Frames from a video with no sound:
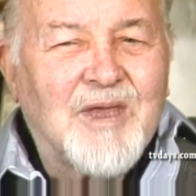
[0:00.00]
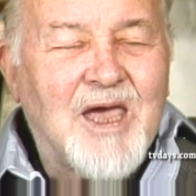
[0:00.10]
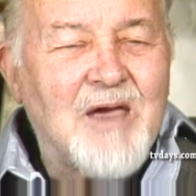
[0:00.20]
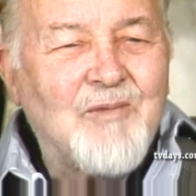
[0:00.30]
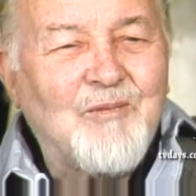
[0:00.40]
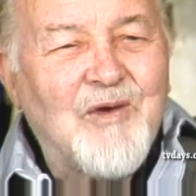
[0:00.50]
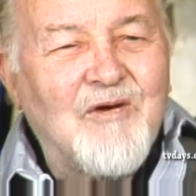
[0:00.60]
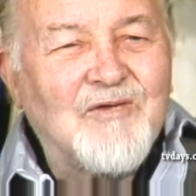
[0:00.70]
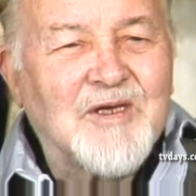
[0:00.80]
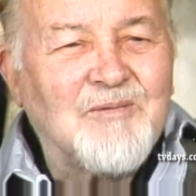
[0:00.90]
camera
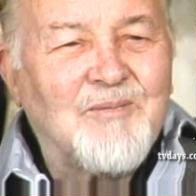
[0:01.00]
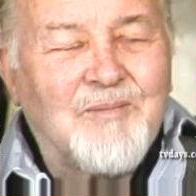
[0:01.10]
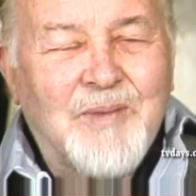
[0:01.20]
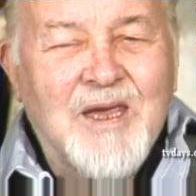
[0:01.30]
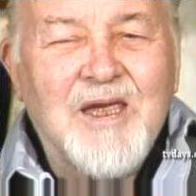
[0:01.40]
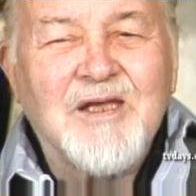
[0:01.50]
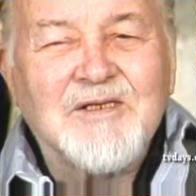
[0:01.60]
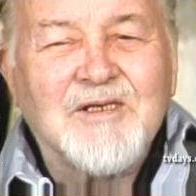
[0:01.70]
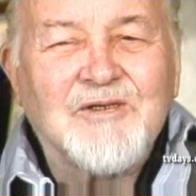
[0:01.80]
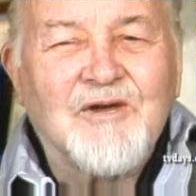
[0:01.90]
moves and
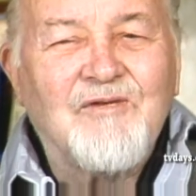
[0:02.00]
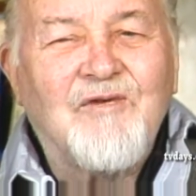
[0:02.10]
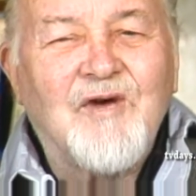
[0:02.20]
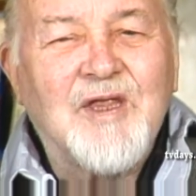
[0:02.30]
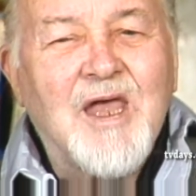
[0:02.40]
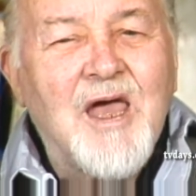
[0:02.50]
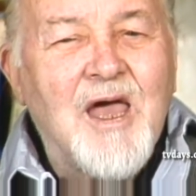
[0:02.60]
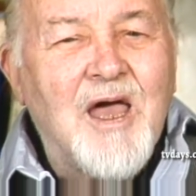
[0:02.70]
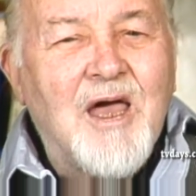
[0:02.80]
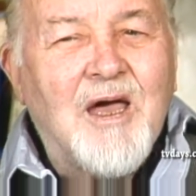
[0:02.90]
pans and so forth
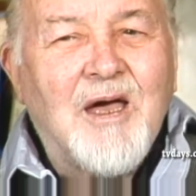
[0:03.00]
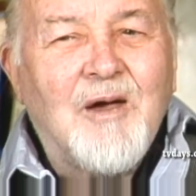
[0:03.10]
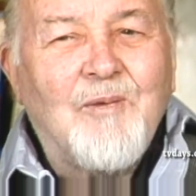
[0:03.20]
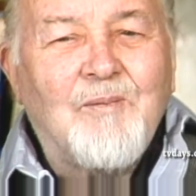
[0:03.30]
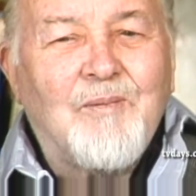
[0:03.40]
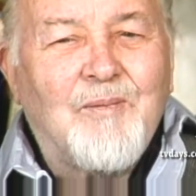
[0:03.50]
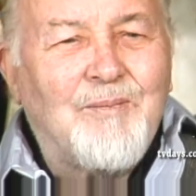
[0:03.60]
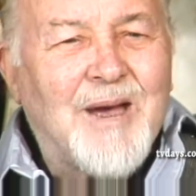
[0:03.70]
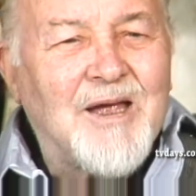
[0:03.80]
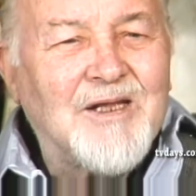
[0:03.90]

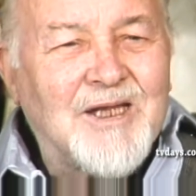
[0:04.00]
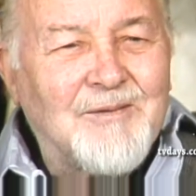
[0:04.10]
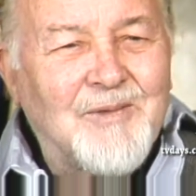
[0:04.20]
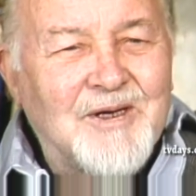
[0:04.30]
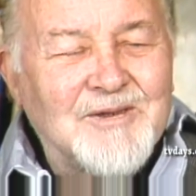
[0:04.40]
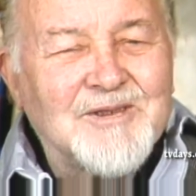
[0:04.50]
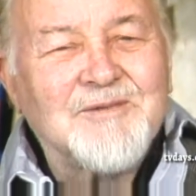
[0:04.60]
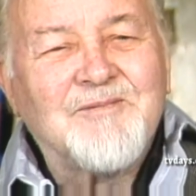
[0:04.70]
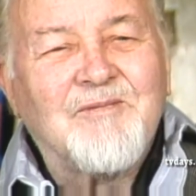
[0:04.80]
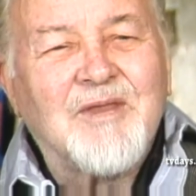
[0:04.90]
by
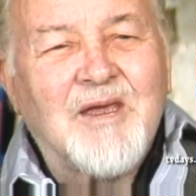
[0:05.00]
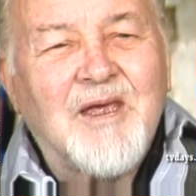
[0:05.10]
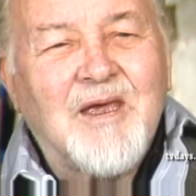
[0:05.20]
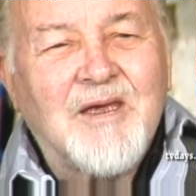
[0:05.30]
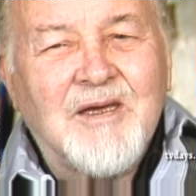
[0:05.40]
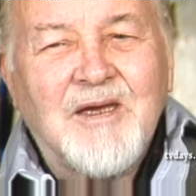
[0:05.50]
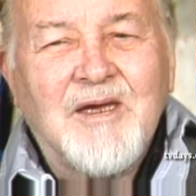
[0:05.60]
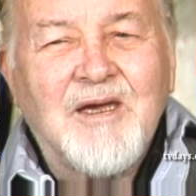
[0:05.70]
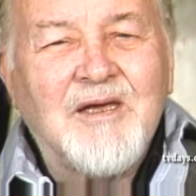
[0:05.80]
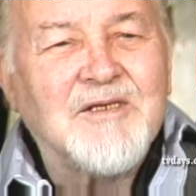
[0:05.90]
numbers
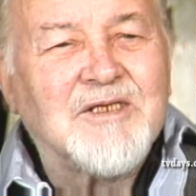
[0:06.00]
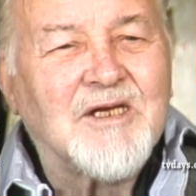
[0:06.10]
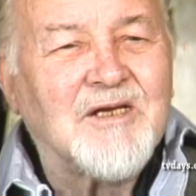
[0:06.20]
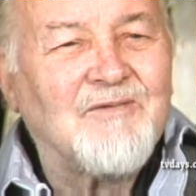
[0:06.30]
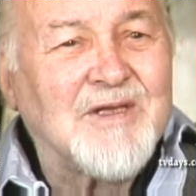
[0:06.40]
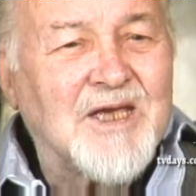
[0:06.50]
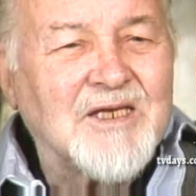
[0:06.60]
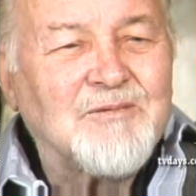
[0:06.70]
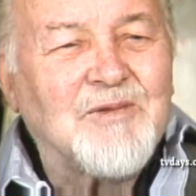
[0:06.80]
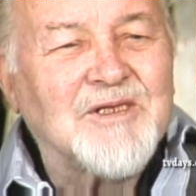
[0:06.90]
instead of a
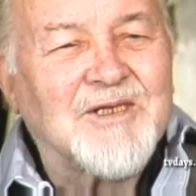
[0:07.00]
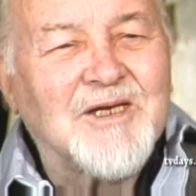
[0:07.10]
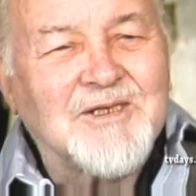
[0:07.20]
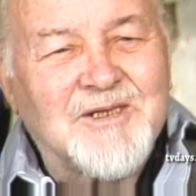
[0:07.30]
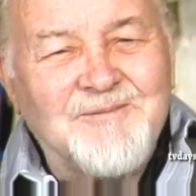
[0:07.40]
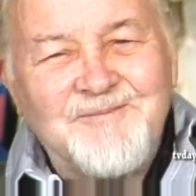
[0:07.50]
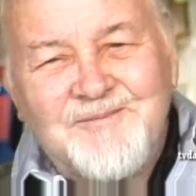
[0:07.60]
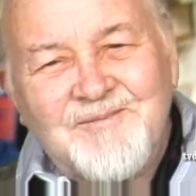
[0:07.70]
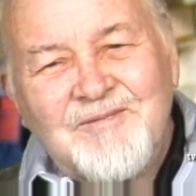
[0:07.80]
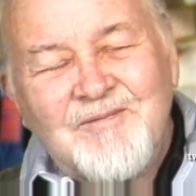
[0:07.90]
decimal system.
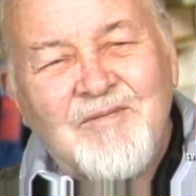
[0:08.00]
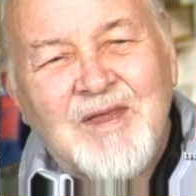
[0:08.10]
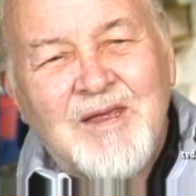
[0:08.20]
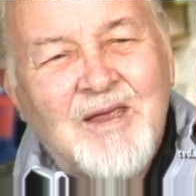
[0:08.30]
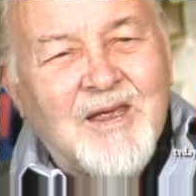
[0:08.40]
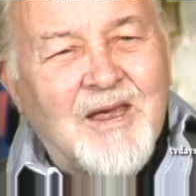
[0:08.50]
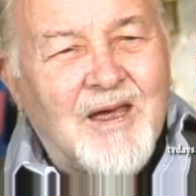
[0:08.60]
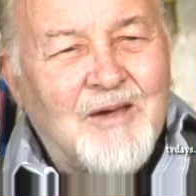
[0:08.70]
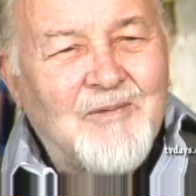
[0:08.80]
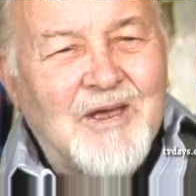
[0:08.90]

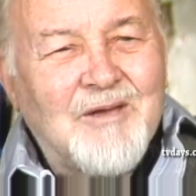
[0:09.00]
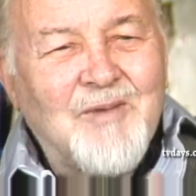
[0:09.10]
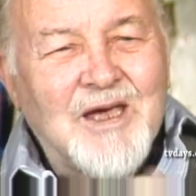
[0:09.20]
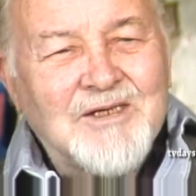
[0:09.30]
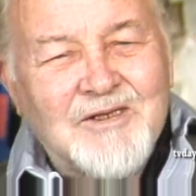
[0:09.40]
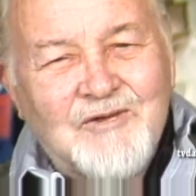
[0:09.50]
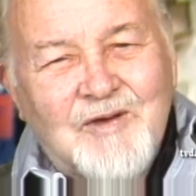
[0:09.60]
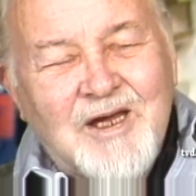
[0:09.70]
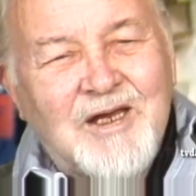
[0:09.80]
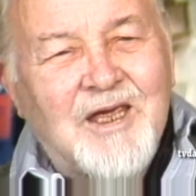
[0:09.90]
I mean, imagine
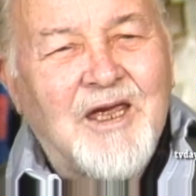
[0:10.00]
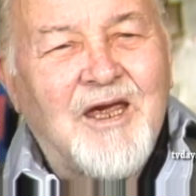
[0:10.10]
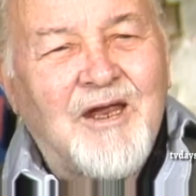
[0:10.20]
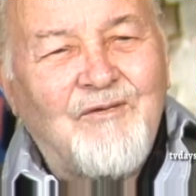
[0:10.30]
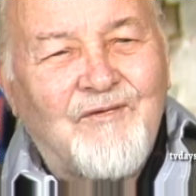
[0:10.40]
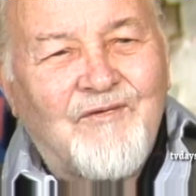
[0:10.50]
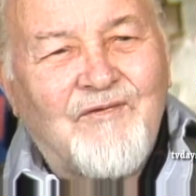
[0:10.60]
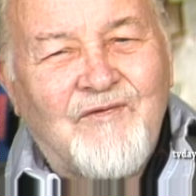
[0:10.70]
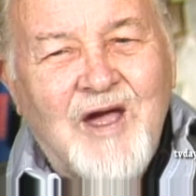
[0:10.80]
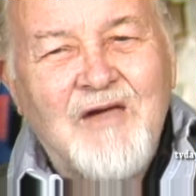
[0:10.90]
trying to add
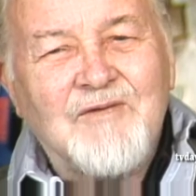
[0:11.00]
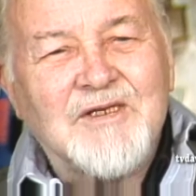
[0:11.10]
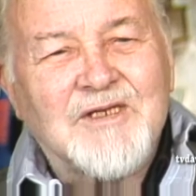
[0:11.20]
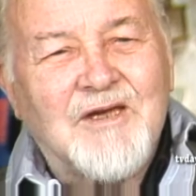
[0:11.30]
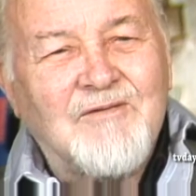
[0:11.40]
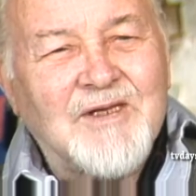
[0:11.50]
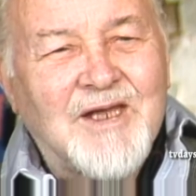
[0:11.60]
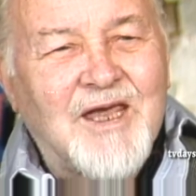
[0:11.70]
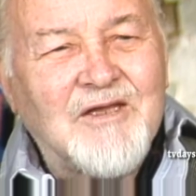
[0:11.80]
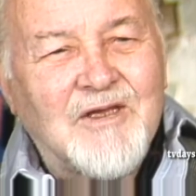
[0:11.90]
5 and
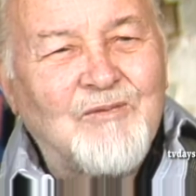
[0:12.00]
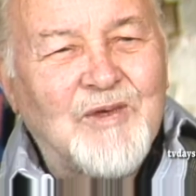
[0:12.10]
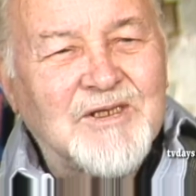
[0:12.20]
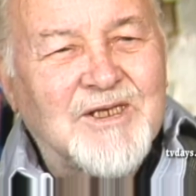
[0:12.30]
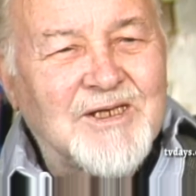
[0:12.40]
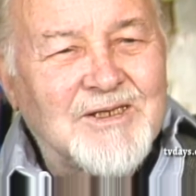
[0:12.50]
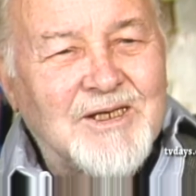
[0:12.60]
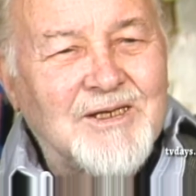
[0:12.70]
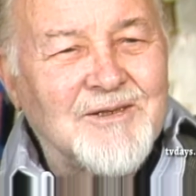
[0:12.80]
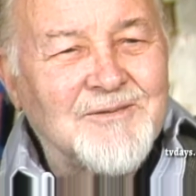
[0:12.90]
7 1/8 and
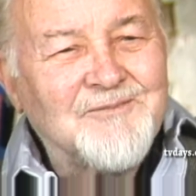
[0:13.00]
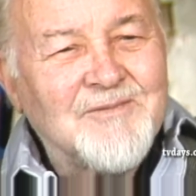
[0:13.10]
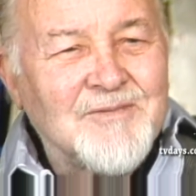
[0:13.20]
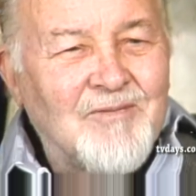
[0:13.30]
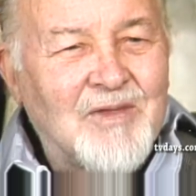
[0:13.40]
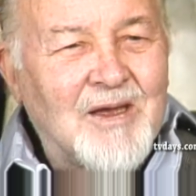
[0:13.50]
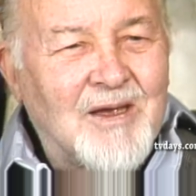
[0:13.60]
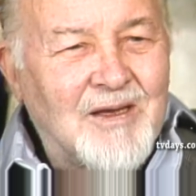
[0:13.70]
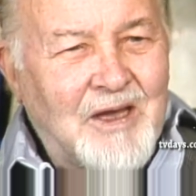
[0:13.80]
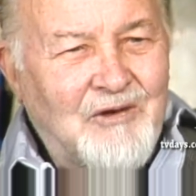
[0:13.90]
1/16.
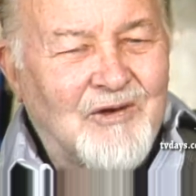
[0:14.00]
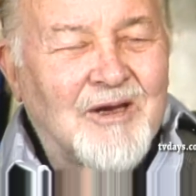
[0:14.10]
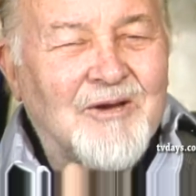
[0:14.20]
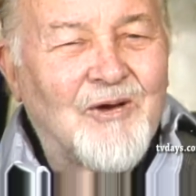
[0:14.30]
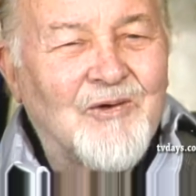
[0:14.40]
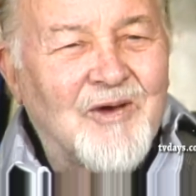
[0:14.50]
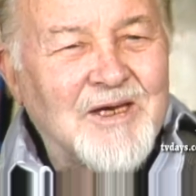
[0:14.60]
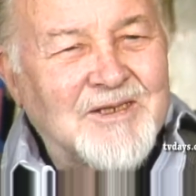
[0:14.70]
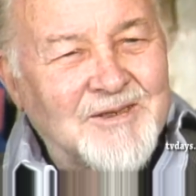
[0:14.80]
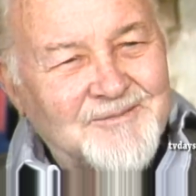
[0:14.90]
You could go
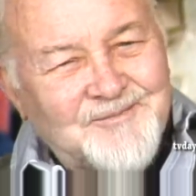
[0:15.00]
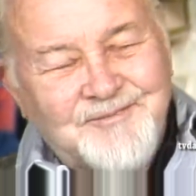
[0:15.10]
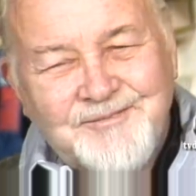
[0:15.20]
crazy.